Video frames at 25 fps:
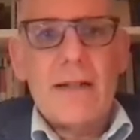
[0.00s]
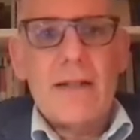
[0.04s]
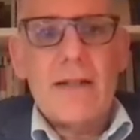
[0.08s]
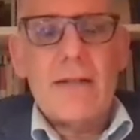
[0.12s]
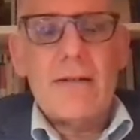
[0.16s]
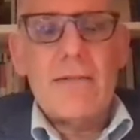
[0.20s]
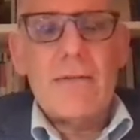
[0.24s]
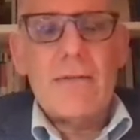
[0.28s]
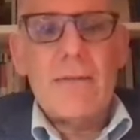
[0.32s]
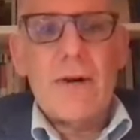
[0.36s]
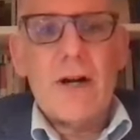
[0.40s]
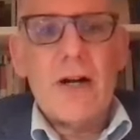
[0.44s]

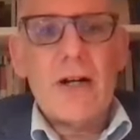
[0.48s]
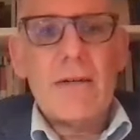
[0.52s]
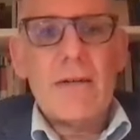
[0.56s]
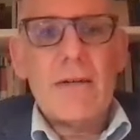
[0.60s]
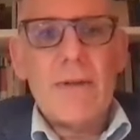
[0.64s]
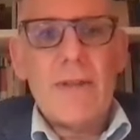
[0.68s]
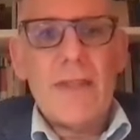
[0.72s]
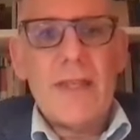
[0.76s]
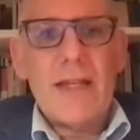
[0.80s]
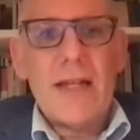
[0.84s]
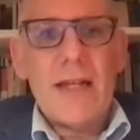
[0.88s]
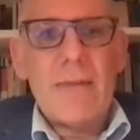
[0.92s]
The
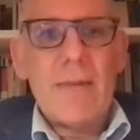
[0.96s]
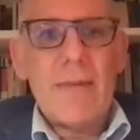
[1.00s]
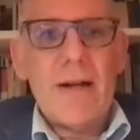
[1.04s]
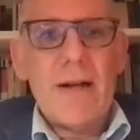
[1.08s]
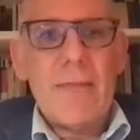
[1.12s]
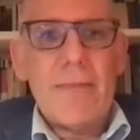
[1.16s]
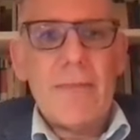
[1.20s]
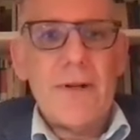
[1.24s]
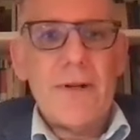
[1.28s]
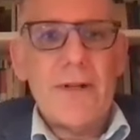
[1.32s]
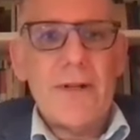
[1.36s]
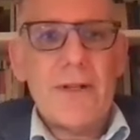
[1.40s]
remarkable thing
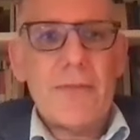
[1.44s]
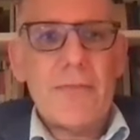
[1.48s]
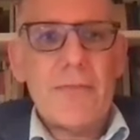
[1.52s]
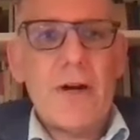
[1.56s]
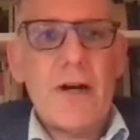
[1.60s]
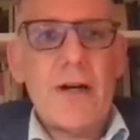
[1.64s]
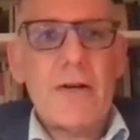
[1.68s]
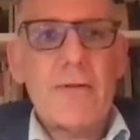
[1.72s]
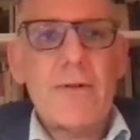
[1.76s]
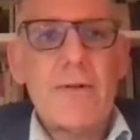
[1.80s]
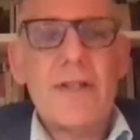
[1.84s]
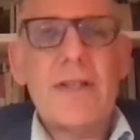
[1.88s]
about Muriel
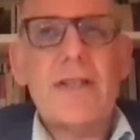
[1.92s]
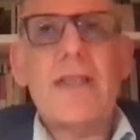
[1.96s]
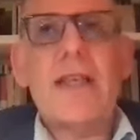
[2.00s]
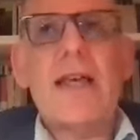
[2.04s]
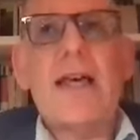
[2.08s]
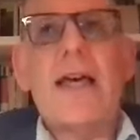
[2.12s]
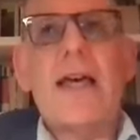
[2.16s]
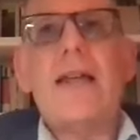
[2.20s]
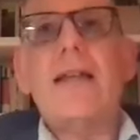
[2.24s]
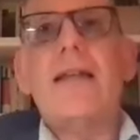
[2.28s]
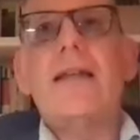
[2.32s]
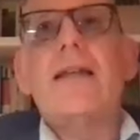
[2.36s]
Spark was
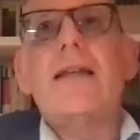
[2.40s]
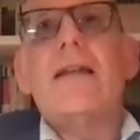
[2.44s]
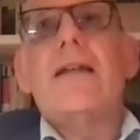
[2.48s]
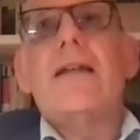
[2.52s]
that